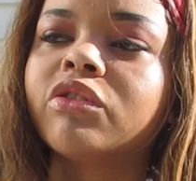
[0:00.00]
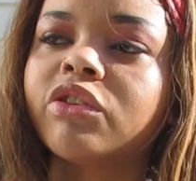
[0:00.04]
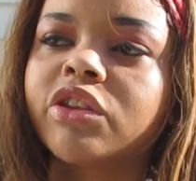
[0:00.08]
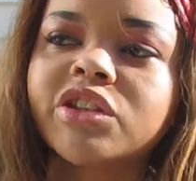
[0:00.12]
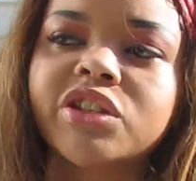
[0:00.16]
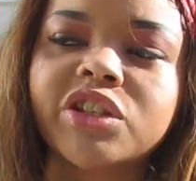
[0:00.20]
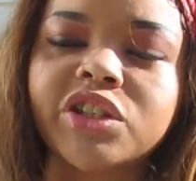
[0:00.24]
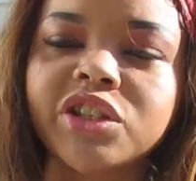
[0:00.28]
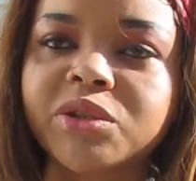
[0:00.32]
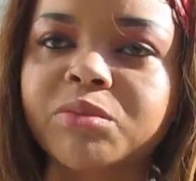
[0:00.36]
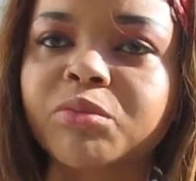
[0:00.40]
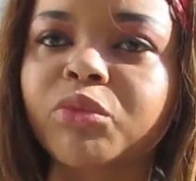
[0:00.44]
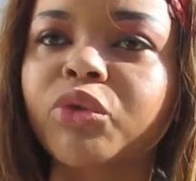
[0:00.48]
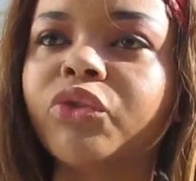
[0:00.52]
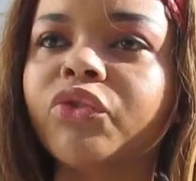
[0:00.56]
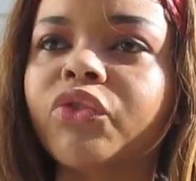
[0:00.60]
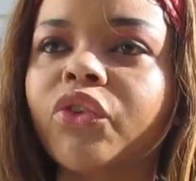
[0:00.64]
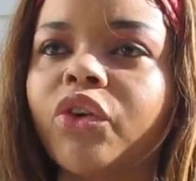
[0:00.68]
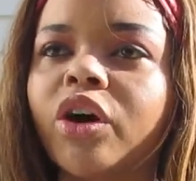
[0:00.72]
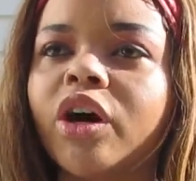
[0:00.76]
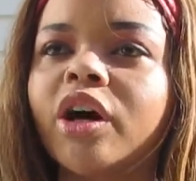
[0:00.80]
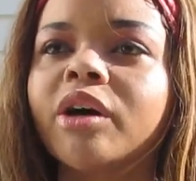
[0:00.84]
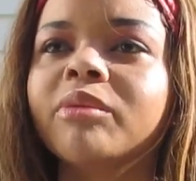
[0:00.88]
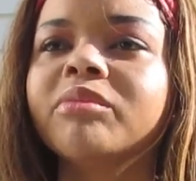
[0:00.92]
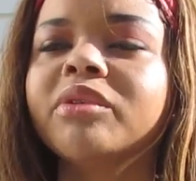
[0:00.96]
Let's just move
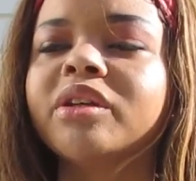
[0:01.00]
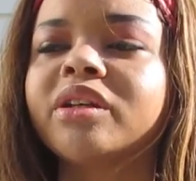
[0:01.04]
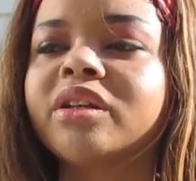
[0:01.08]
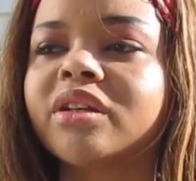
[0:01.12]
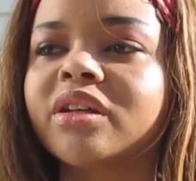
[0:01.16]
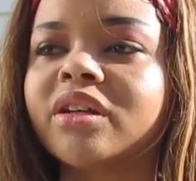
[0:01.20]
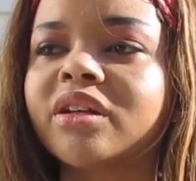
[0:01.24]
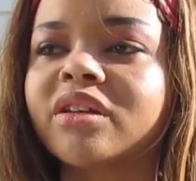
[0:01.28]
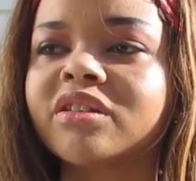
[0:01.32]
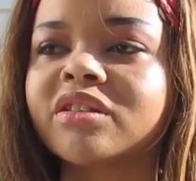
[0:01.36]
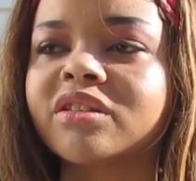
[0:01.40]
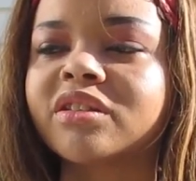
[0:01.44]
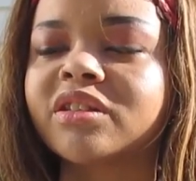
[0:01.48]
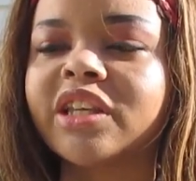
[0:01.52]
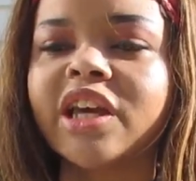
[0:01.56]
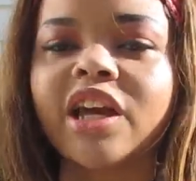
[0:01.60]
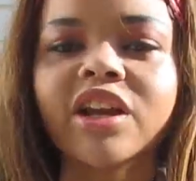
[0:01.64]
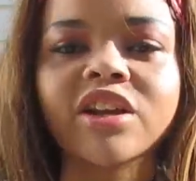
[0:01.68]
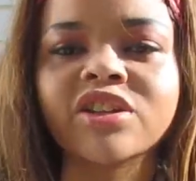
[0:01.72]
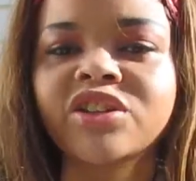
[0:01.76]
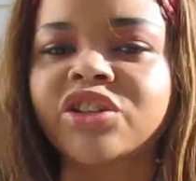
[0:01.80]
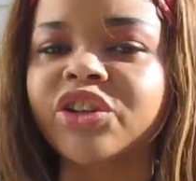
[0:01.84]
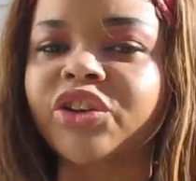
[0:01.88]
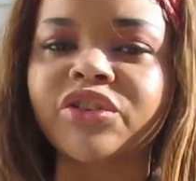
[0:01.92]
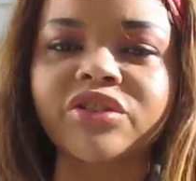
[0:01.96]
on because
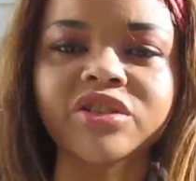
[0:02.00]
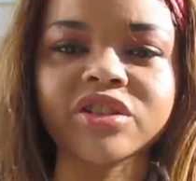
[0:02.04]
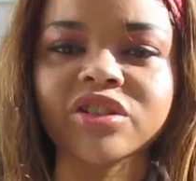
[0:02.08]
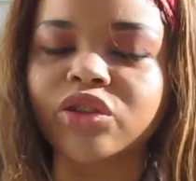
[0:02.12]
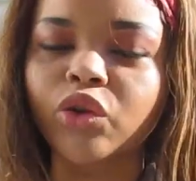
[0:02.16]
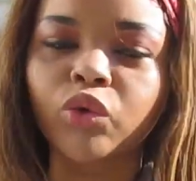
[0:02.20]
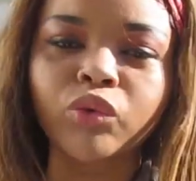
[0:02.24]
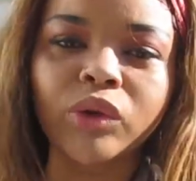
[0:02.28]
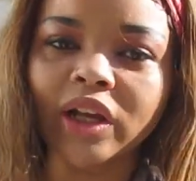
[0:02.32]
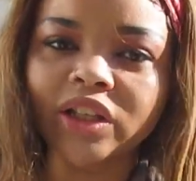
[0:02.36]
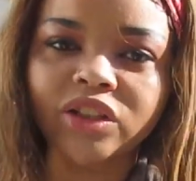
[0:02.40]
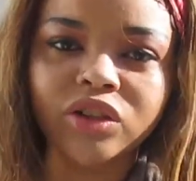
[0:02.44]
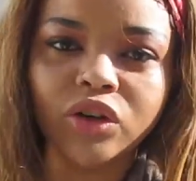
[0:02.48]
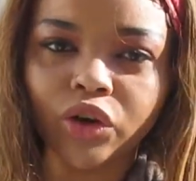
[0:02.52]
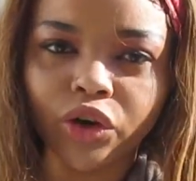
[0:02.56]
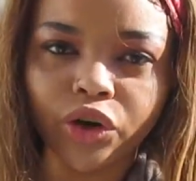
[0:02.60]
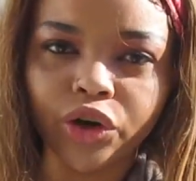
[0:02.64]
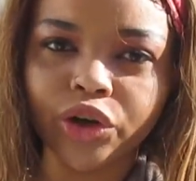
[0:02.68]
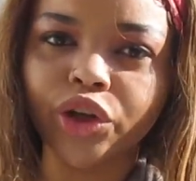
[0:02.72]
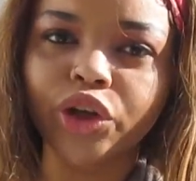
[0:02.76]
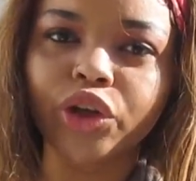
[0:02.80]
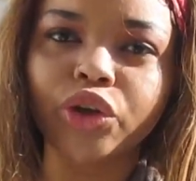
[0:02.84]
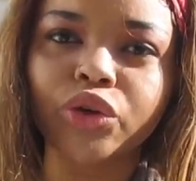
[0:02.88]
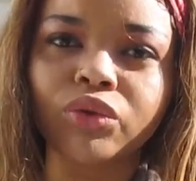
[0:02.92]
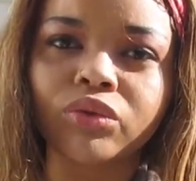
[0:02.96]
Sagittarius don't like to
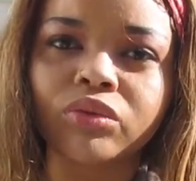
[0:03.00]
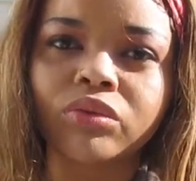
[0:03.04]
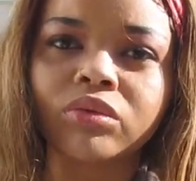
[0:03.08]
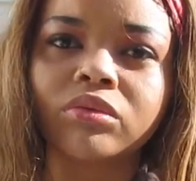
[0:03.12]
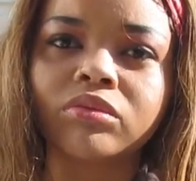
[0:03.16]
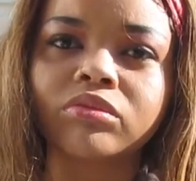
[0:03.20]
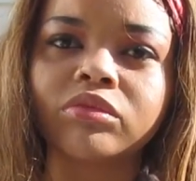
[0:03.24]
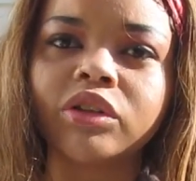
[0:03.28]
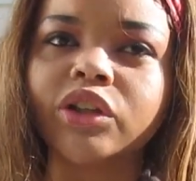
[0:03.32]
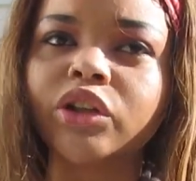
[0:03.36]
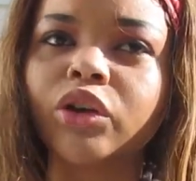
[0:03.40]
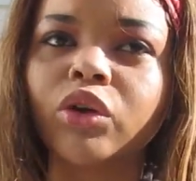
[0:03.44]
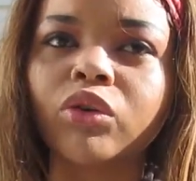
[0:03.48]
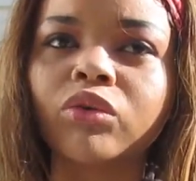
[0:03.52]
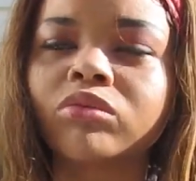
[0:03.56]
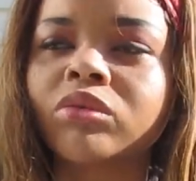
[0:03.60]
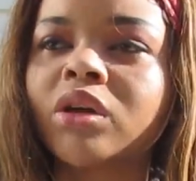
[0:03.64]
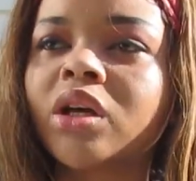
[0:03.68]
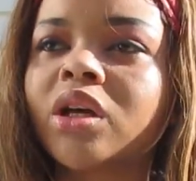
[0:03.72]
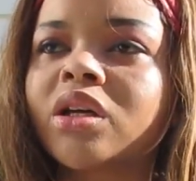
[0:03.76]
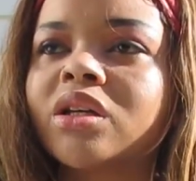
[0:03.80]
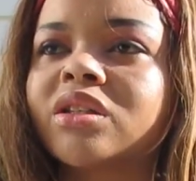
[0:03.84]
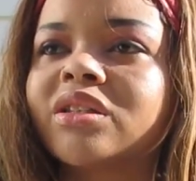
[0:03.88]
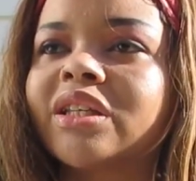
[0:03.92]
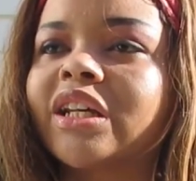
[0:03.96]
argue. They don't
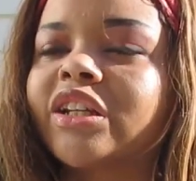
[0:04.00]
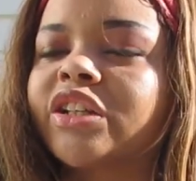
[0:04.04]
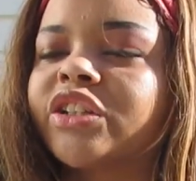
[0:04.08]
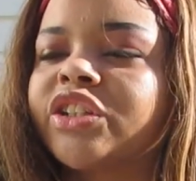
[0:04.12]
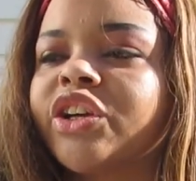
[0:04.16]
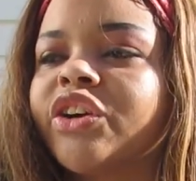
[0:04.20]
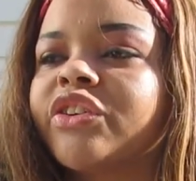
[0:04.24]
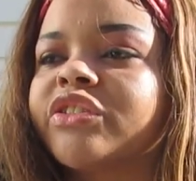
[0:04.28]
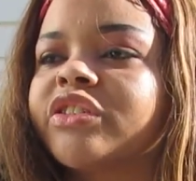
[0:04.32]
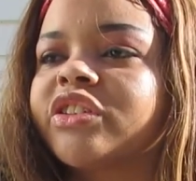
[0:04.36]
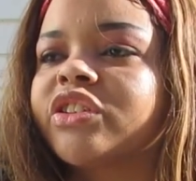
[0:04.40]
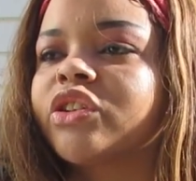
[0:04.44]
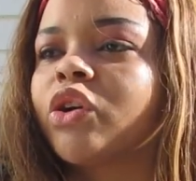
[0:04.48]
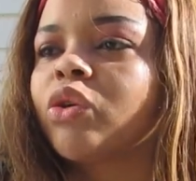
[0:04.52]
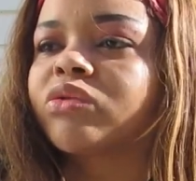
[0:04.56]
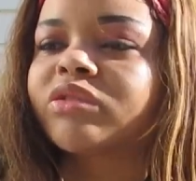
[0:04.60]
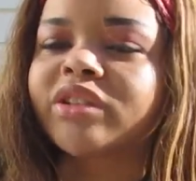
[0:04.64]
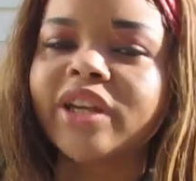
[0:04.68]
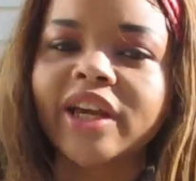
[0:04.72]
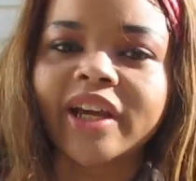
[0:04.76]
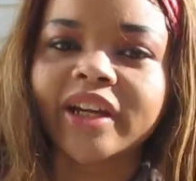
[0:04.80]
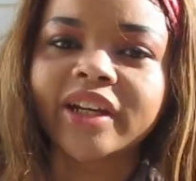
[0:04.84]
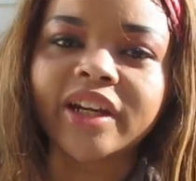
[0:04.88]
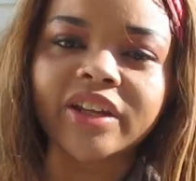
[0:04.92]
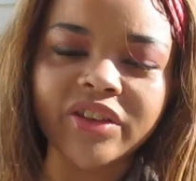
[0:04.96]
Sagittarius don't
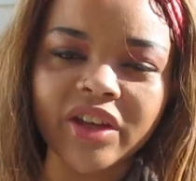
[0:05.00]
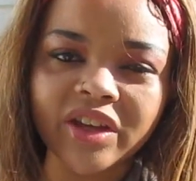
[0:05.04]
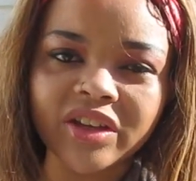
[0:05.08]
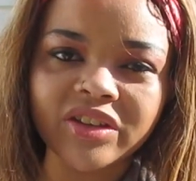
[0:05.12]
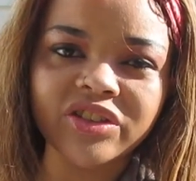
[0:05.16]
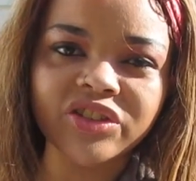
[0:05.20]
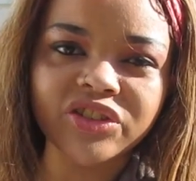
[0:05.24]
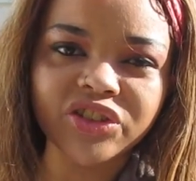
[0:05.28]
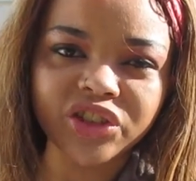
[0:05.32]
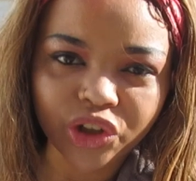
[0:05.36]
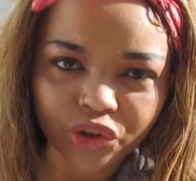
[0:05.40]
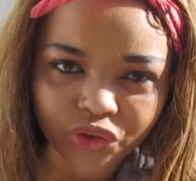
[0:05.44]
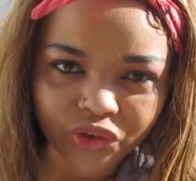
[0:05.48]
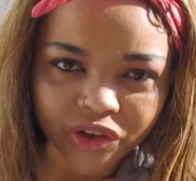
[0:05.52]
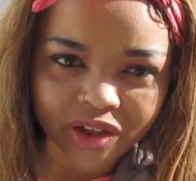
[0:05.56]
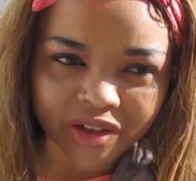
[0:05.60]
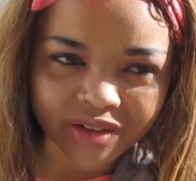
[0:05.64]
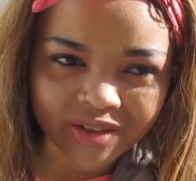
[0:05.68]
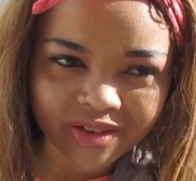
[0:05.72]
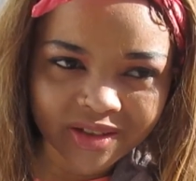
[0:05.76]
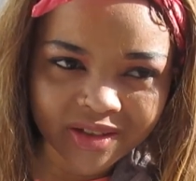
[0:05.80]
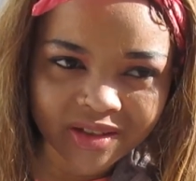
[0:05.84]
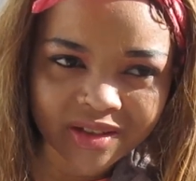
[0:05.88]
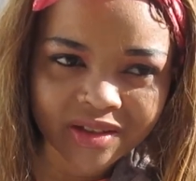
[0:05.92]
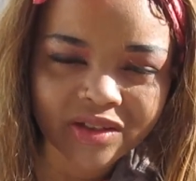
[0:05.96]
take anything
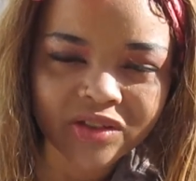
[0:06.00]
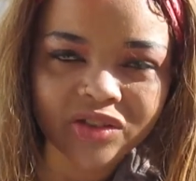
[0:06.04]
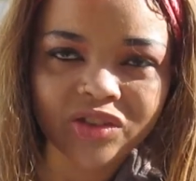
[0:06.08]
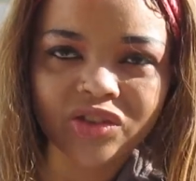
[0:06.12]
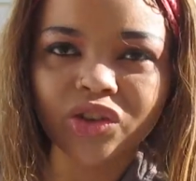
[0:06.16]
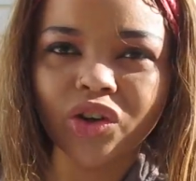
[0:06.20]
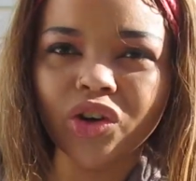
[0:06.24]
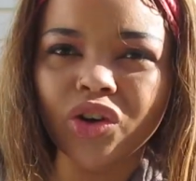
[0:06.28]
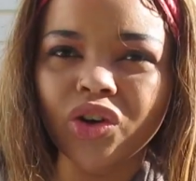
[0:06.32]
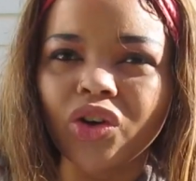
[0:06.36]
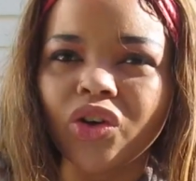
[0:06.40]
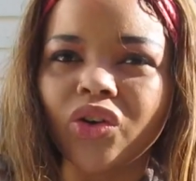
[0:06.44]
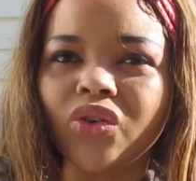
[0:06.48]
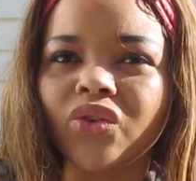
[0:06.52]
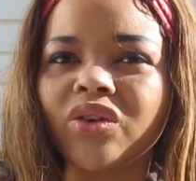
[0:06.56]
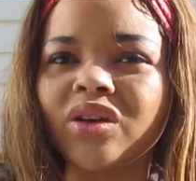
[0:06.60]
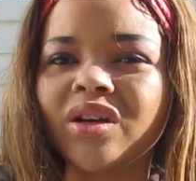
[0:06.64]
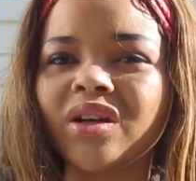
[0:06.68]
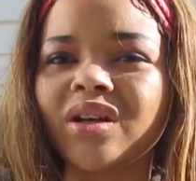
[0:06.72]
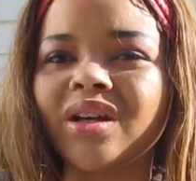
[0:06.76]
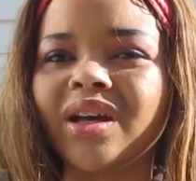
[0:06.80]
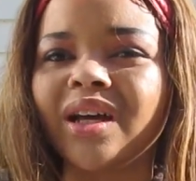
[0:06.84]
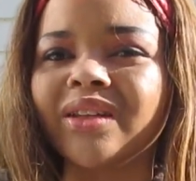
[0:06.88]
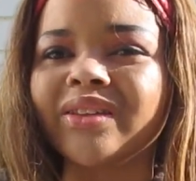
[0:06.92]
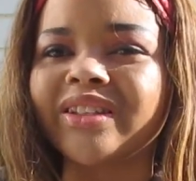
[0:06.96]
serious. So
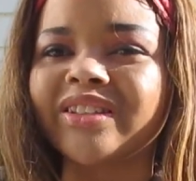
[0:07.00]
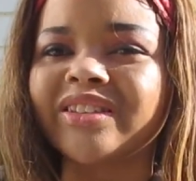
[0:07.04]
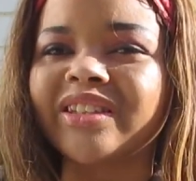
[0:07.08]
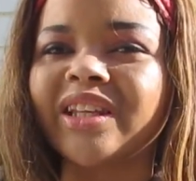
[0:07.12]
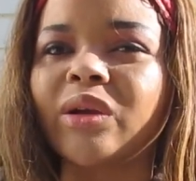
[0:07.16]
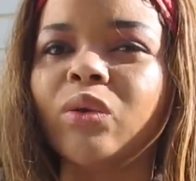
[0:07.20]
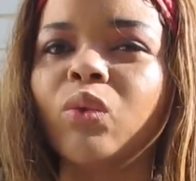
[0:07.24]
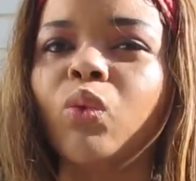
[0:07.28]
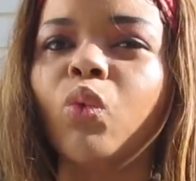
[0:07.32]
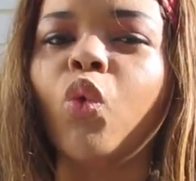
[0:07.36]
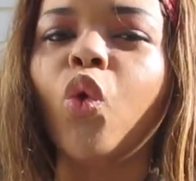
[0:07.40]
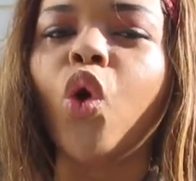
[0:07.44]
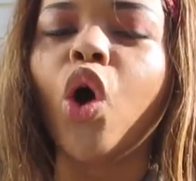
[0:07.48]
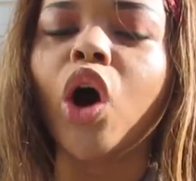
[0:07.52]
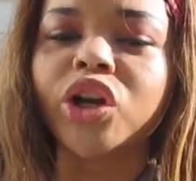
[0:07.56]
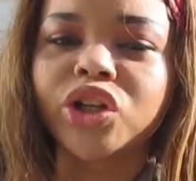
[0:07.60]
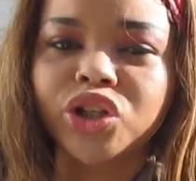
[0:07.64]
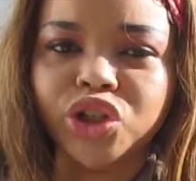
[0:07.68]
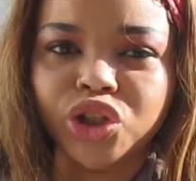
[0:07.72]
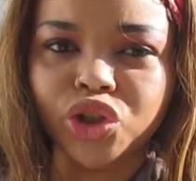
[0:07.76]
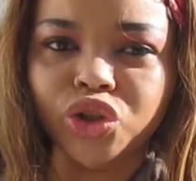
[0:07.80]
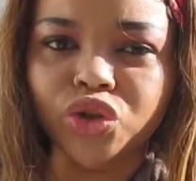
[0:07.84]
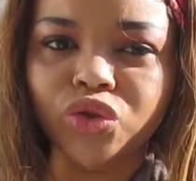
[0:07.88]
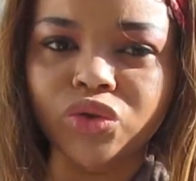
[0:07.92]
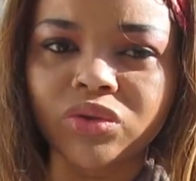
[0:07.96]
unless they
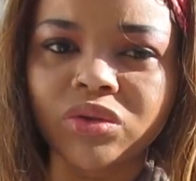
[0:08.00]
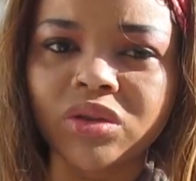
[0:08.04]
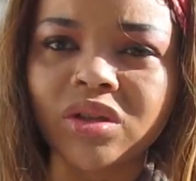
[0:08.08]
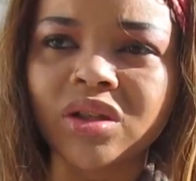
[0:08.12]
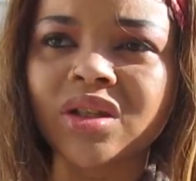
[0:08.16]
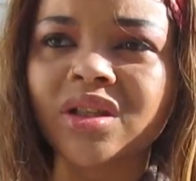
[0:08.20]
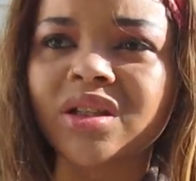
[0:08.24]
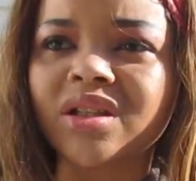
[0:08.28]
want to.